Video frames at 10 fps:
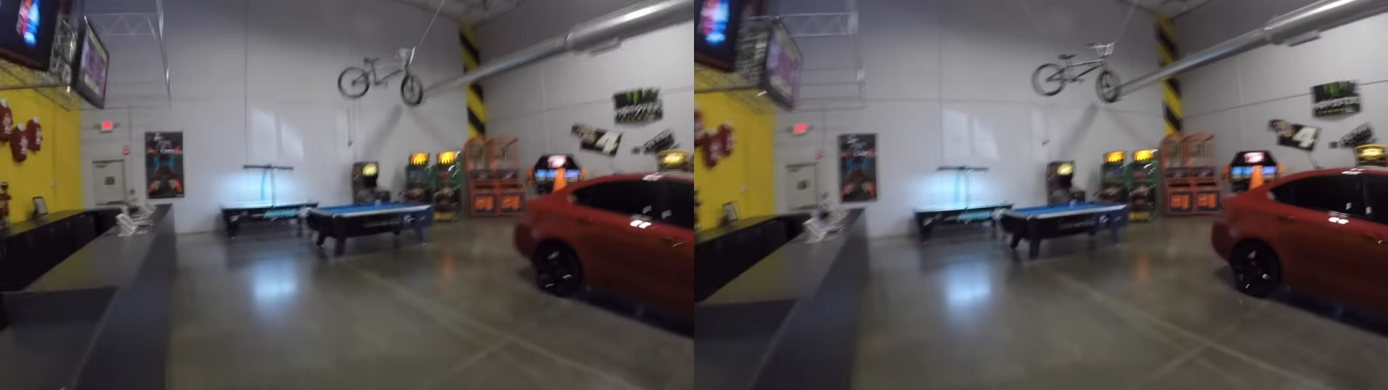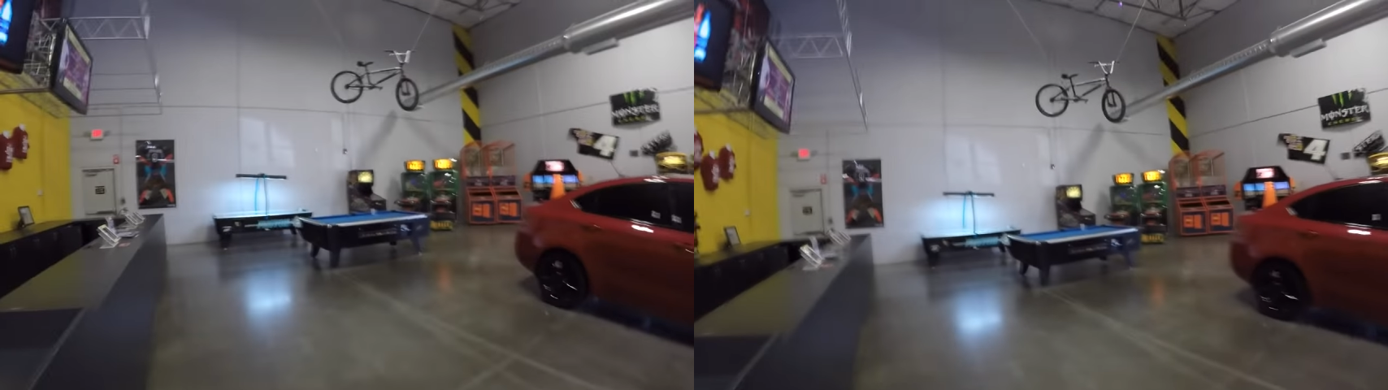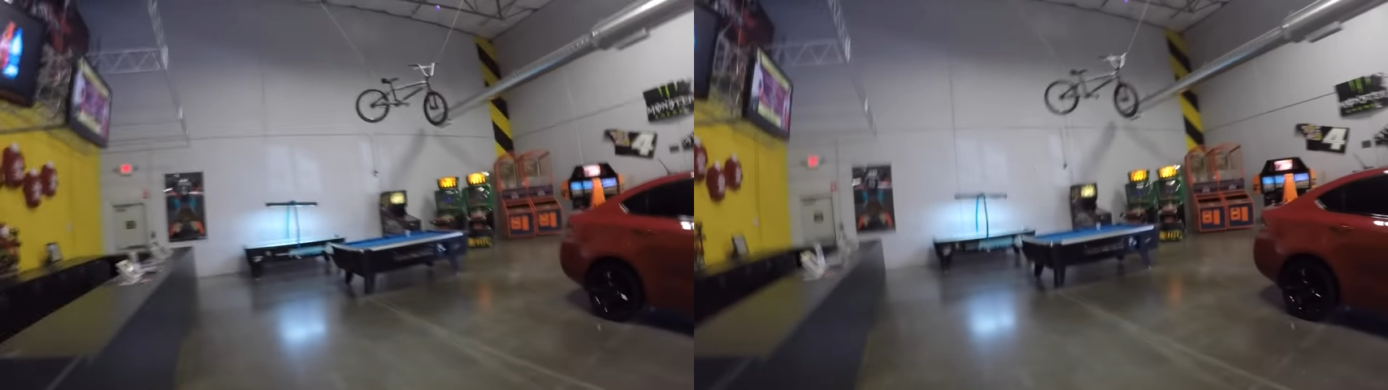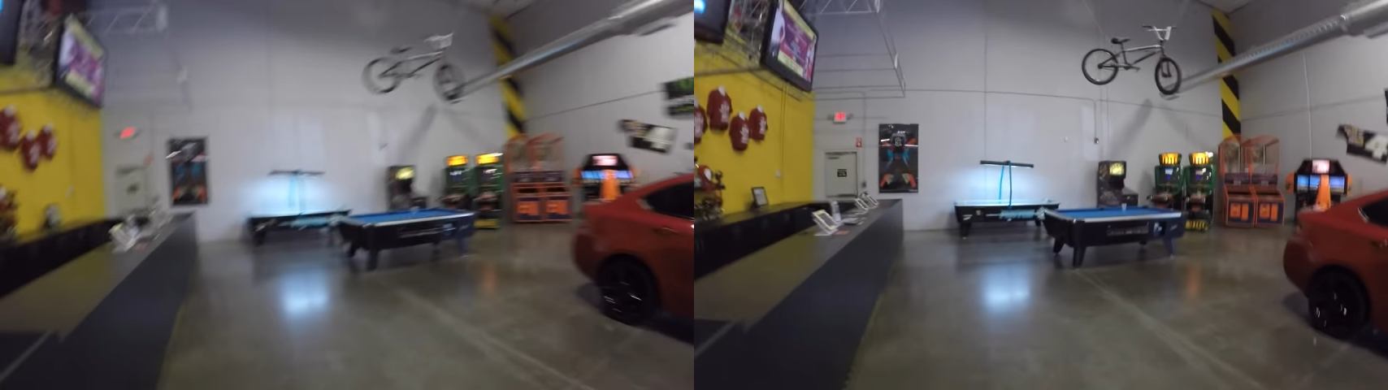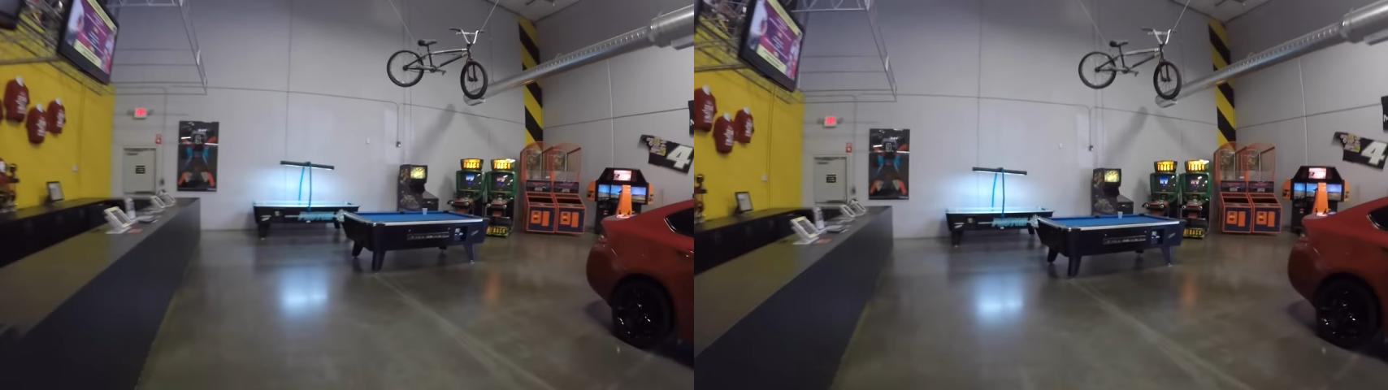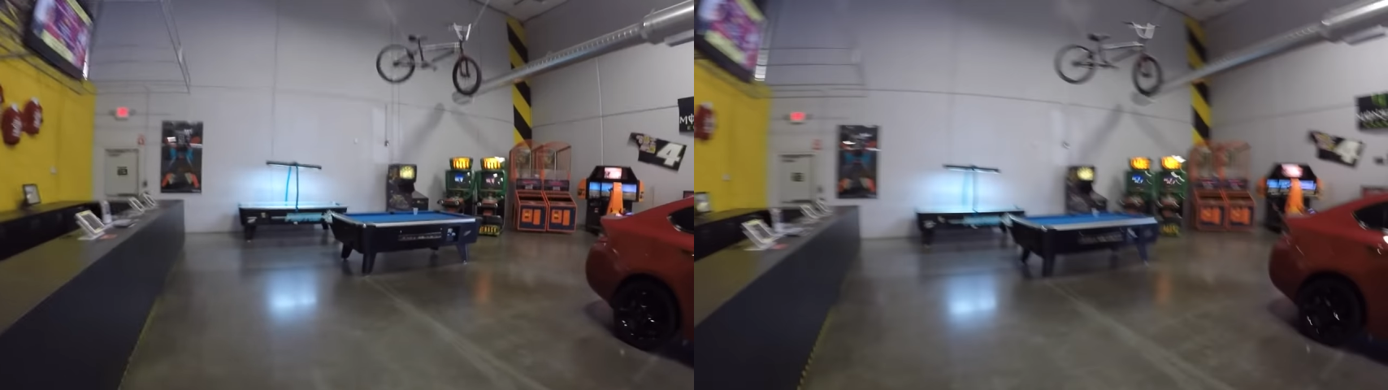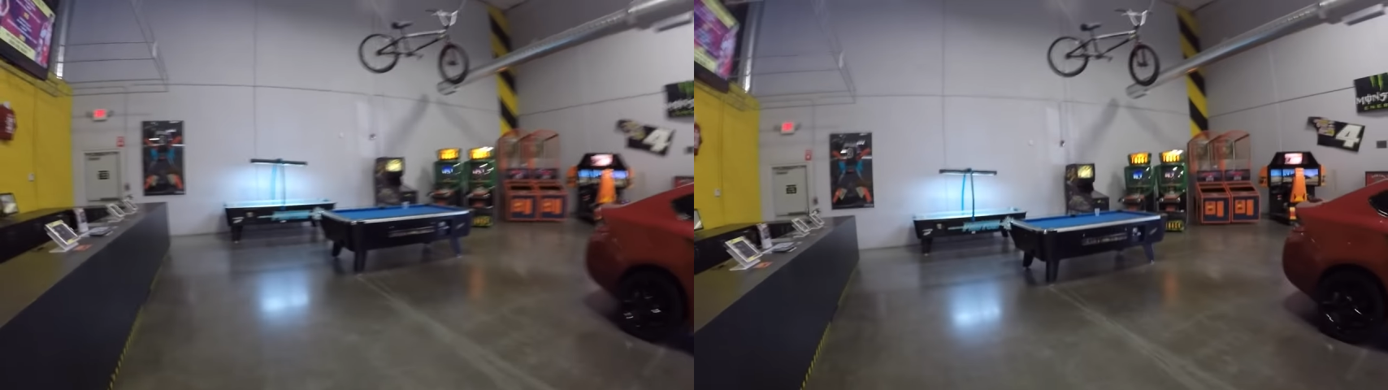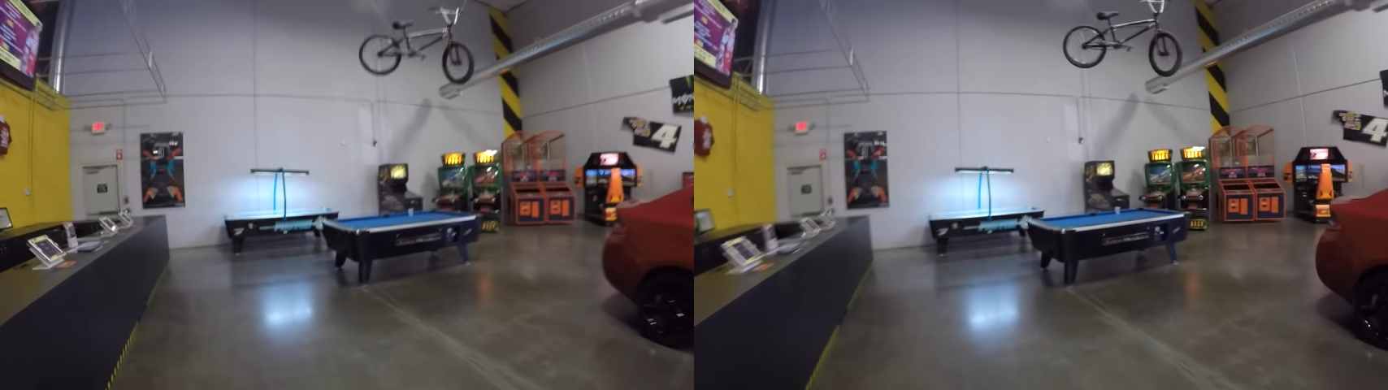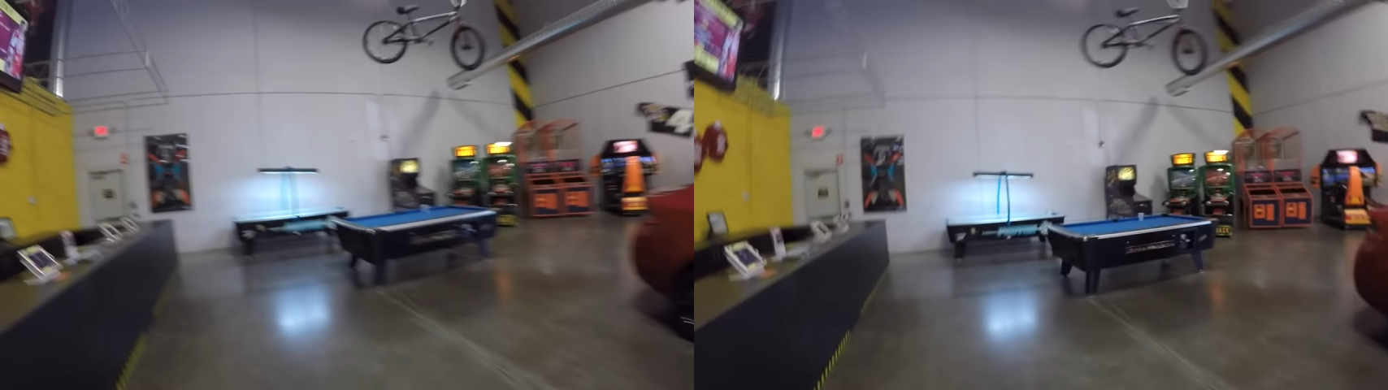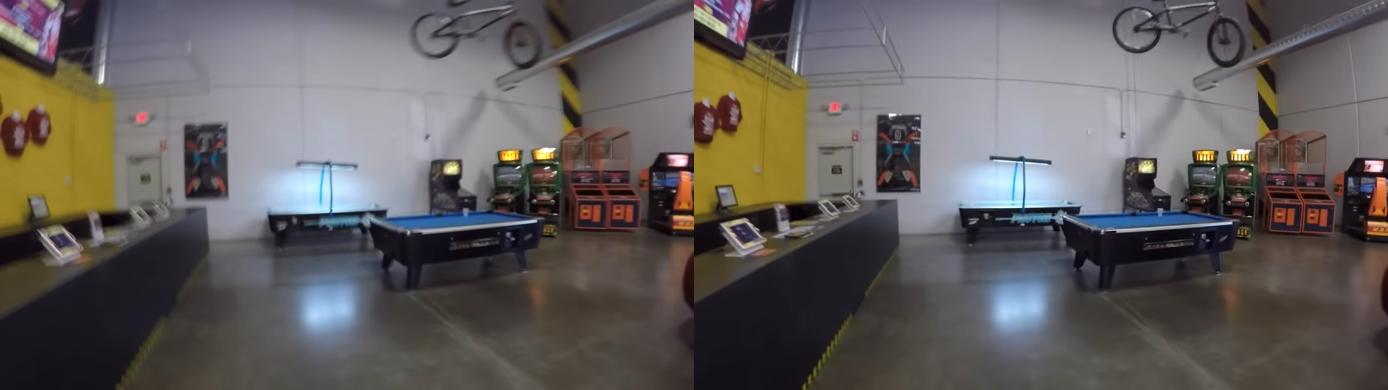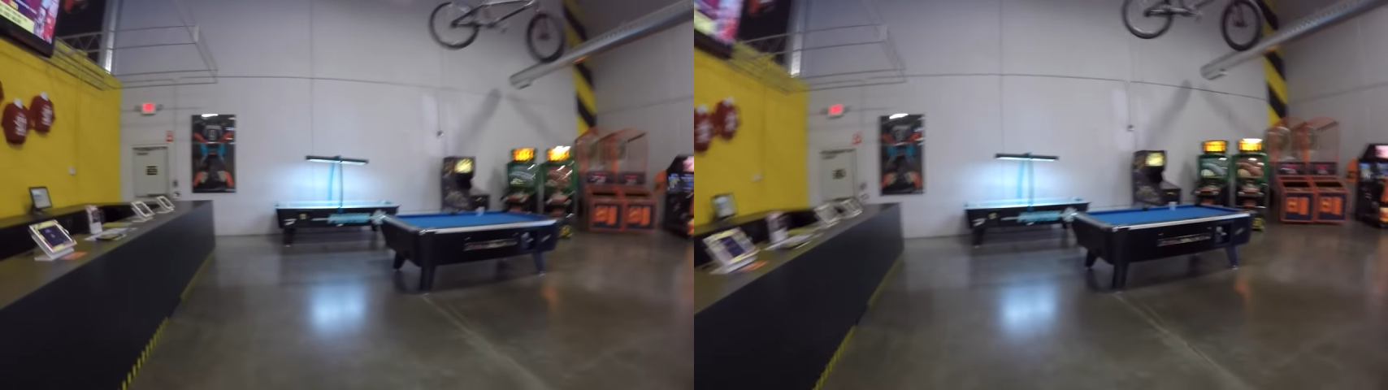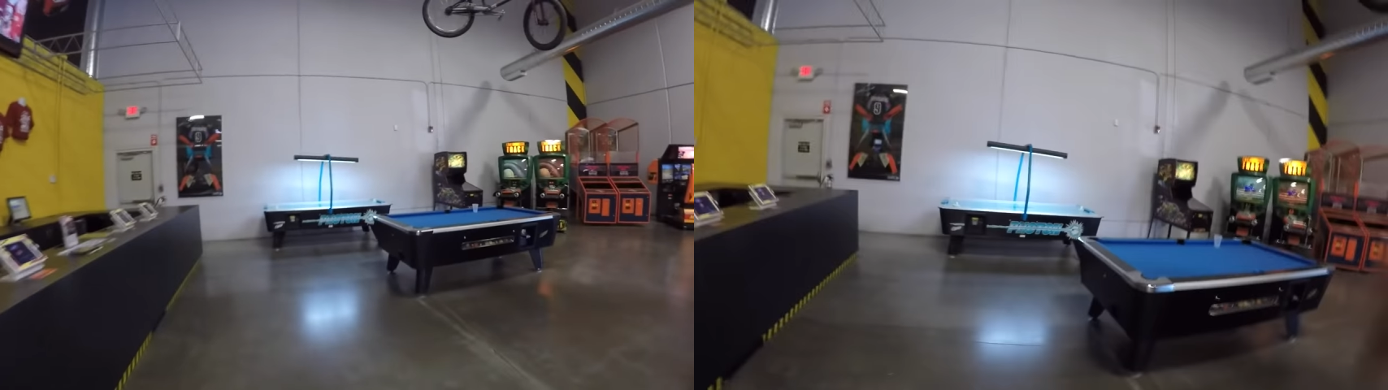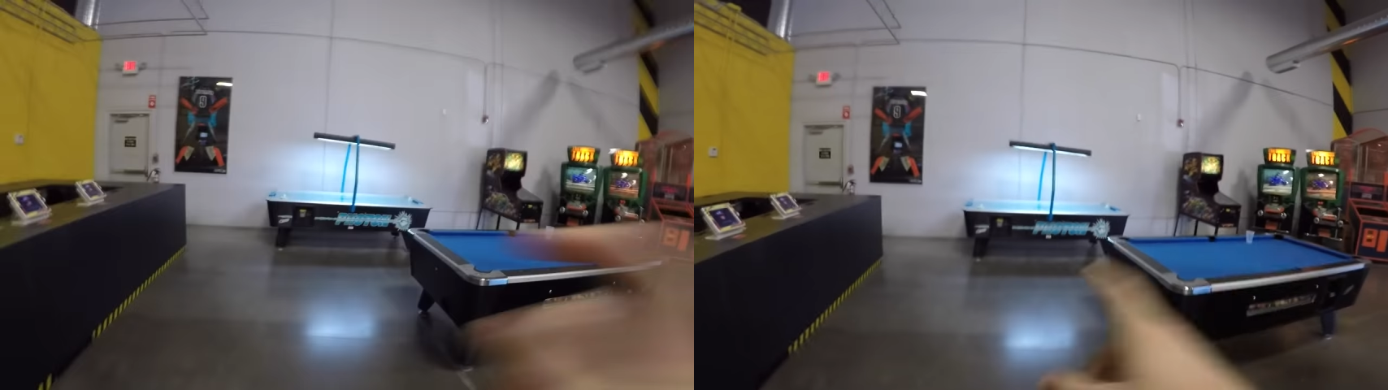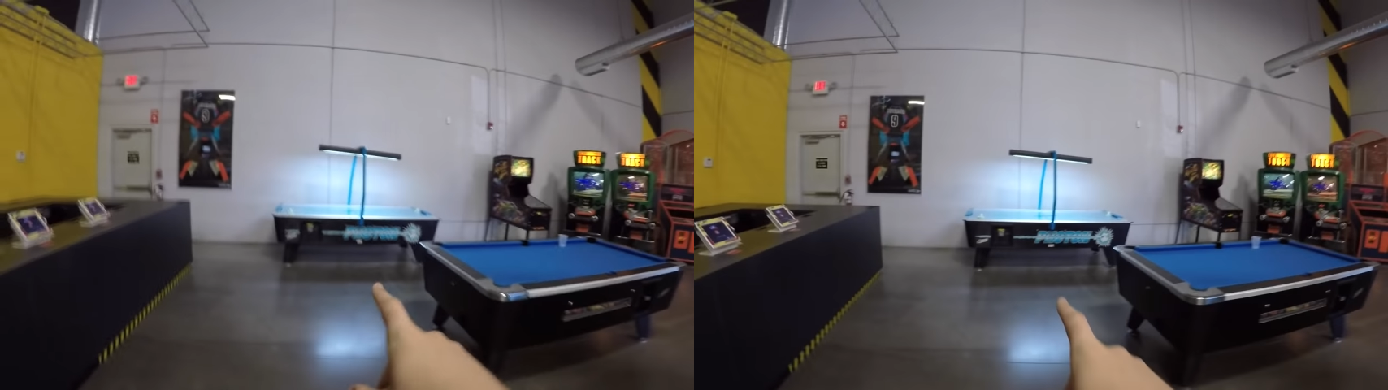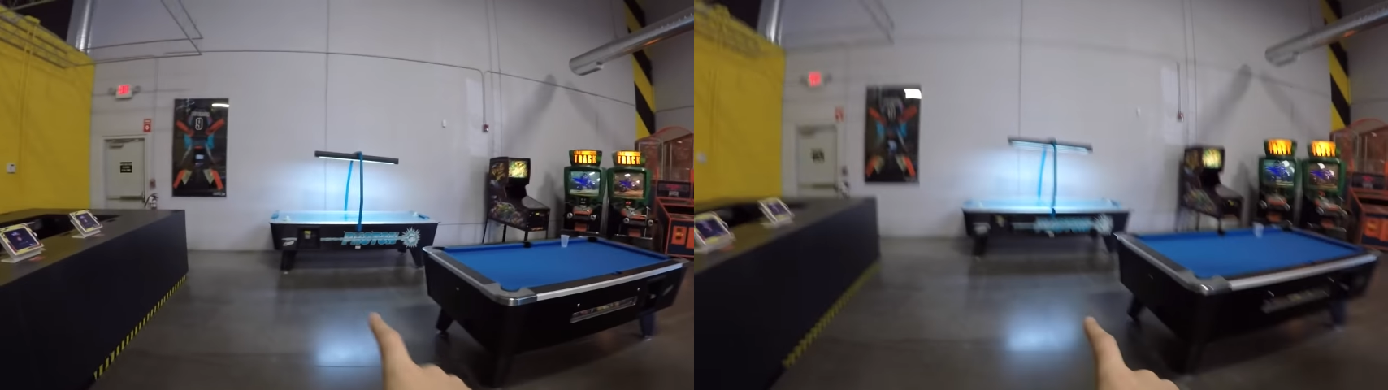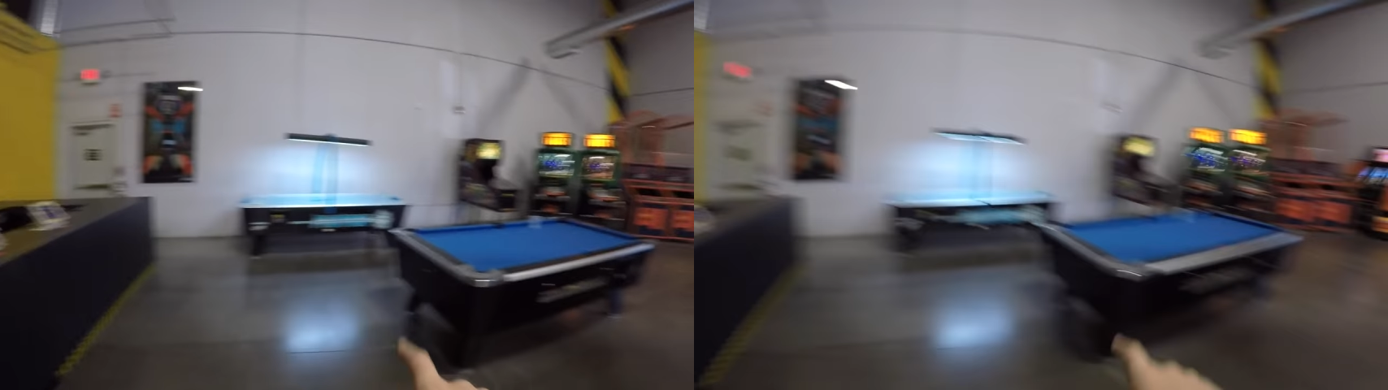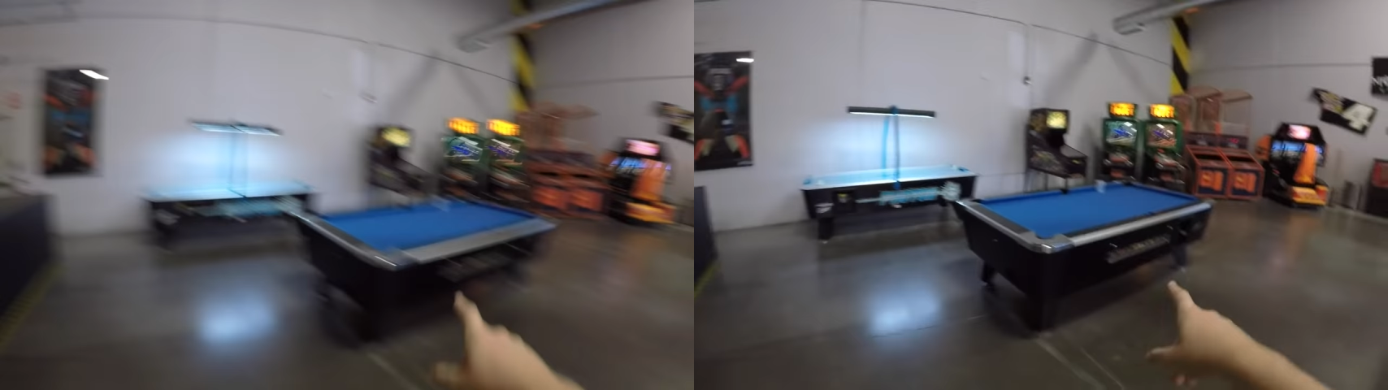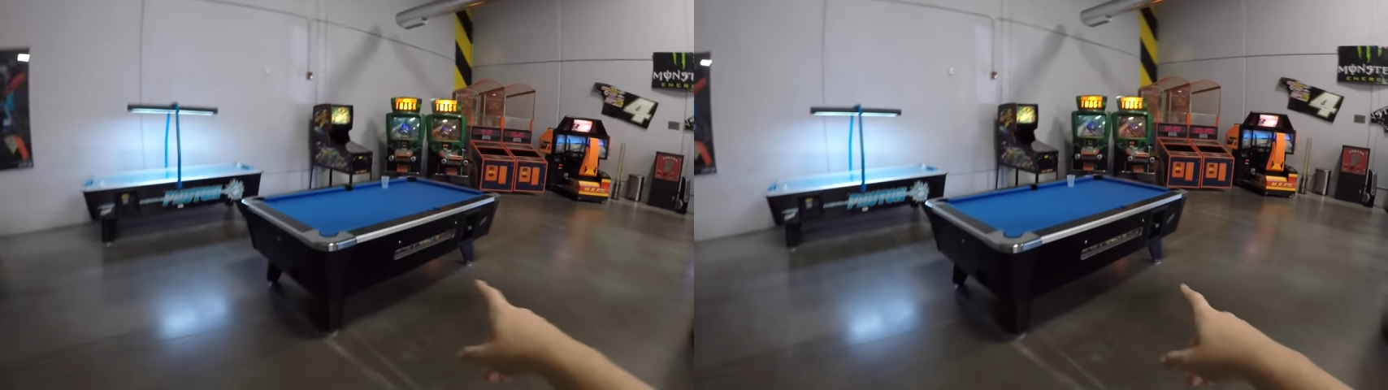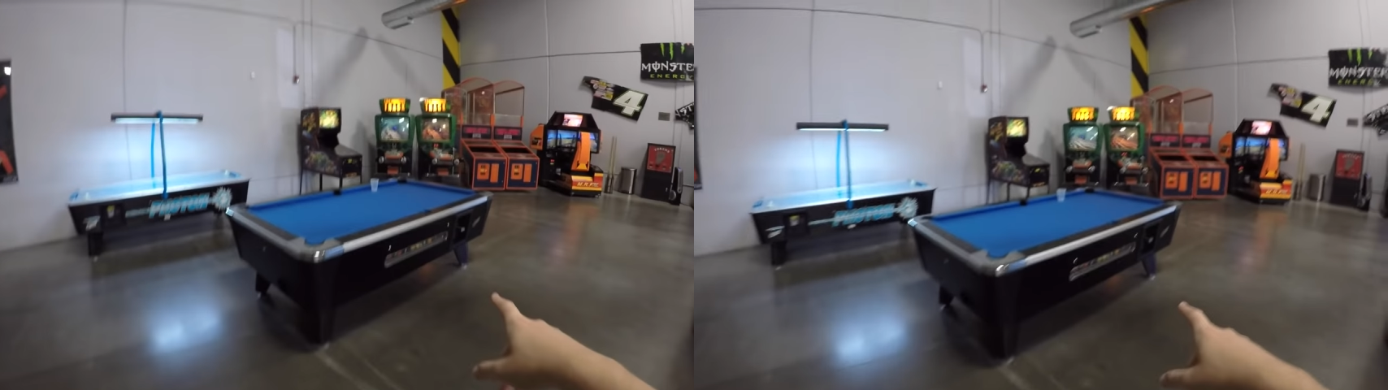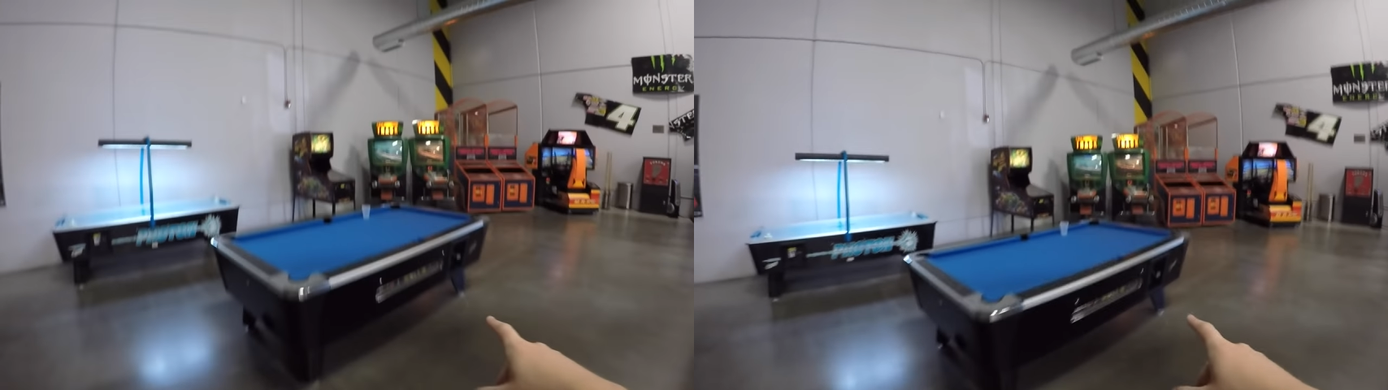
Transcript: Nobody's mouth can be seen.